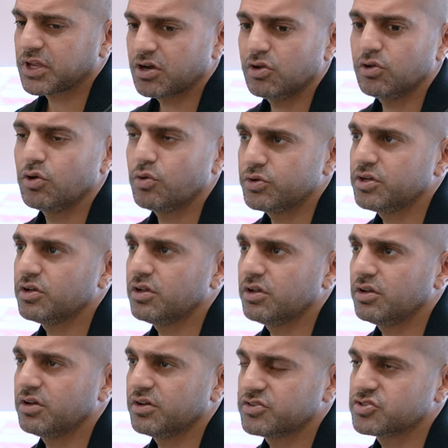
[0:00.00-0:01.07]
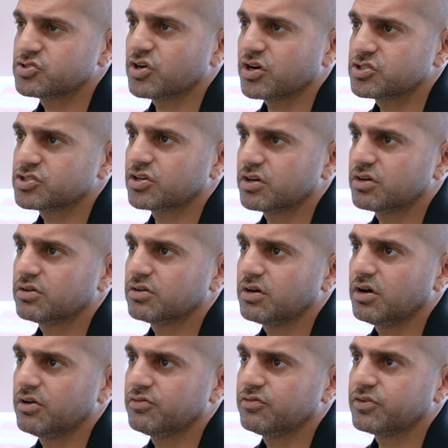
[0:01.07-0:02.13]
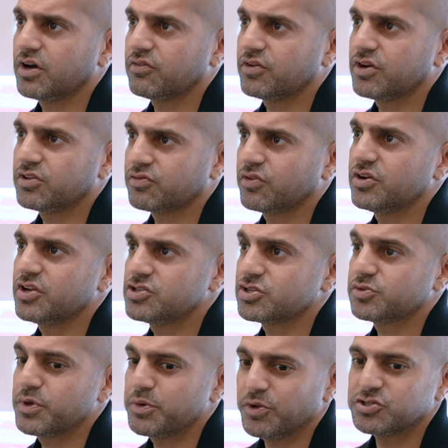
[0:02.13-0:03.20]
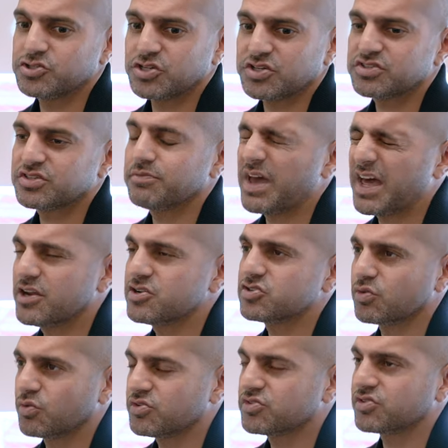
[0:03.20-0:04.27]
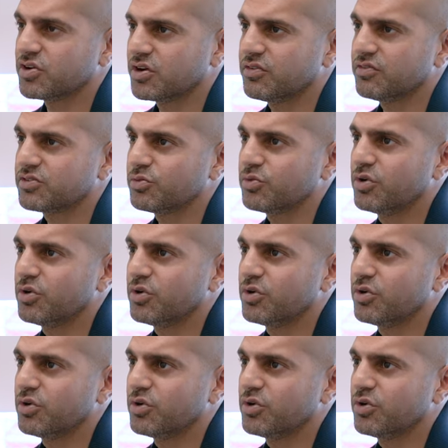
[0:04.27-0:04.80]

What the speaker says: colonial structure of governance for Indigenous people just to manage the reserves.